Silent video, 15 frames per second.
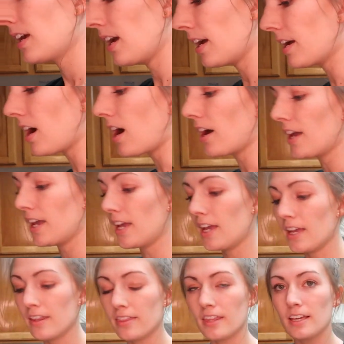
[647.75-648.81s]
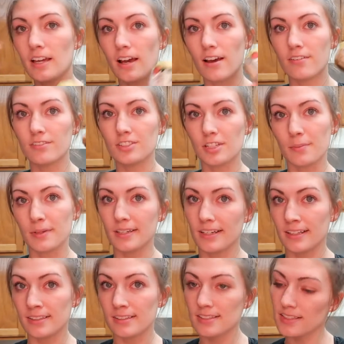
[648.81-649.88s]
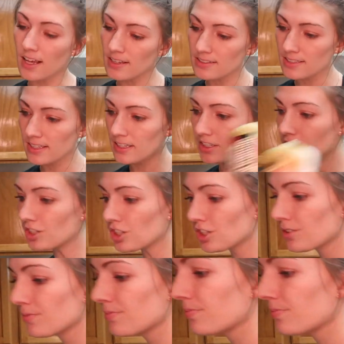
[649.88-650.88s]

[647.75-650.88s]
I got a thing of Jimmy Dean sausage.